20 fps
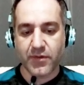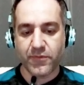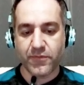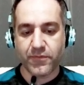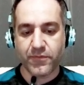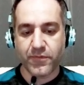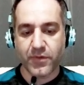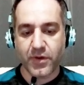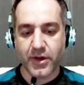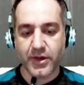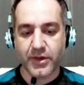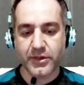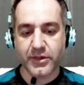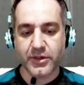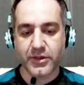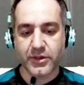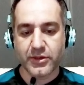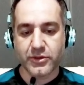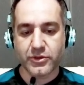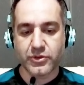1
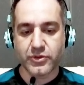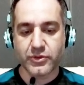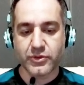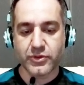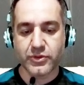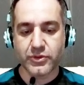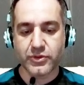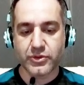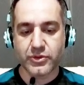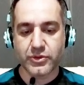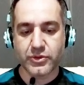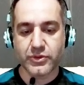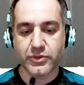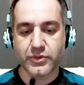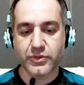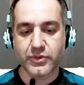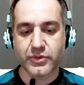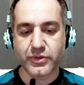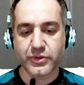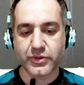to 2